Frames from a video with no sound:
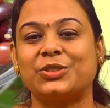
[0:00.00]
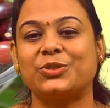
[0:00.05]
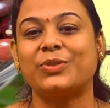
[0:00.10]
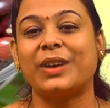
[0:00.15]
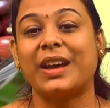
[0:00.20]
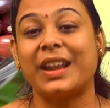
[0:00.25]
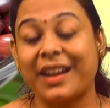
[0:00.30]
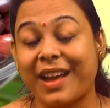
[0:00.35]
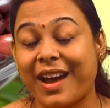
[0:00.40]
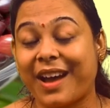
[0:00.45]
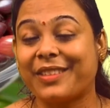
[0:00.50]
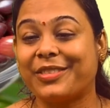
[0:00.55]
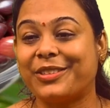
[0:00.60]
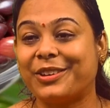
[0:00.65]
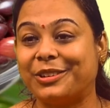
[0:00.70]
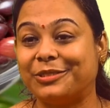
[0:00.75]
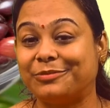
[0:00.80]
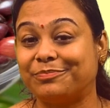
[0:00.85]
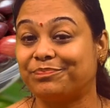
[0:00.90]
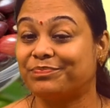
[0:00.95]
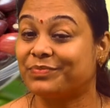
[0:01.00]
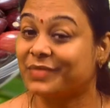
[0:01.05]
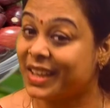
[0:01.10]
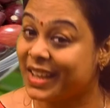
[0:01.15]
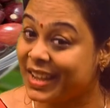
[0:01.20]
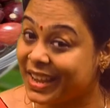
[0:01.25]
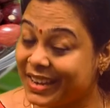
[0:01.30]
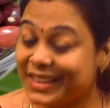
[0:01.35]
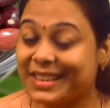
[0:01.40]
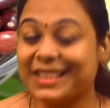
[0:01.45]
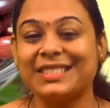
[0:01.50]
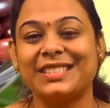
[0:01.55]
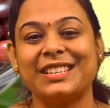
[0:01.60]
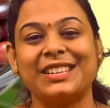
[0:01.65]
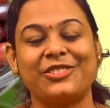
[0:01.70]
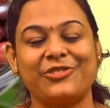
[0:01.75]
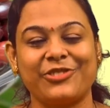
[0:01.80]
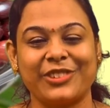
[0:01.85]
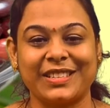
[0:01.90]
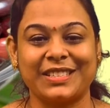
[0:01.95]
to another? It is
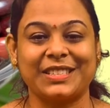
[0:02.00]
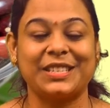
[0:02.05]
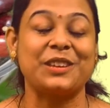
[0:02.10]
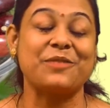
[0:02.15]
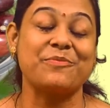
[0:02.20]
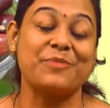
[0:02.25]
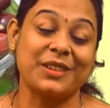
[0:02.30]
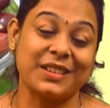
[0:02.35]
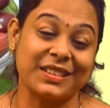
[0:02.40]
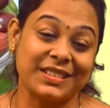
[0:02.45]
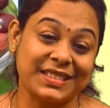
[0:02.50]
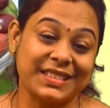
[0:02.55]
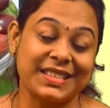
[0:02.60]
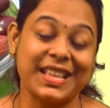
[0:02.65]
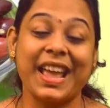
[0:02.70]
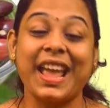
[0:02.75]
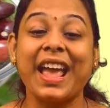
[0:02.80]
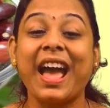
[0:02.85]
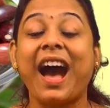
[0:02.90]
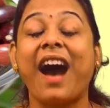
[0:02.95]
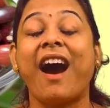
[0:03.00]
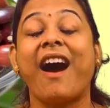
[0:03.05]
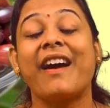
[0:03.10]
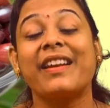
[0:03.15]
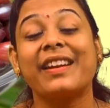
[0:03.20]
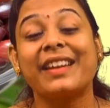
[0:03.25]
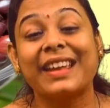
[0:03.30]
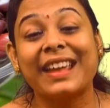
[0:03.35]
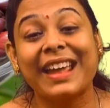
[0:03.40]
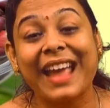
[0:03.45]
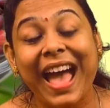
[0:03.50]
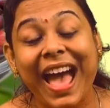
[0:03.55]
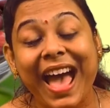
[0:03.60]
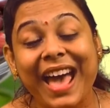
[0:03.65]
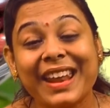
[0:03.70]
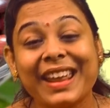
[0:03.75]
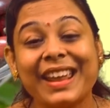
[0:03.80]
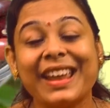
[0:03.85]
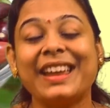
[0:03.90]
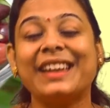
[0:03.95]
interesting because they are
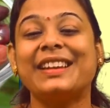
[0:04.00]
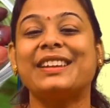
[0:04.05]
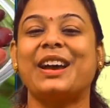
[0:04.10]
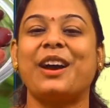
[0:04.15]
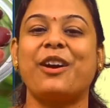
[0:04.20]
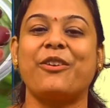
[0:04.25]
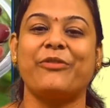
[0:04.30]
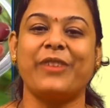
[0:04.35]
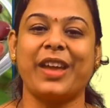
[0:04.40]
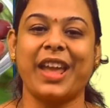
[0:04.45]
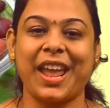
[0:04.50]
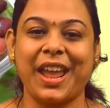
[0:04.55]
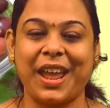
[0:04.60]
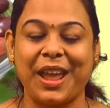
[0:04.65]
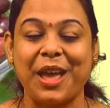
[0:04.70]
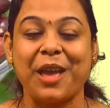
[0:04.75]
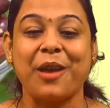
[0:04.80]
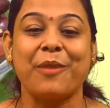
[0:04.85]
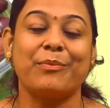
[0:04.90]
carried away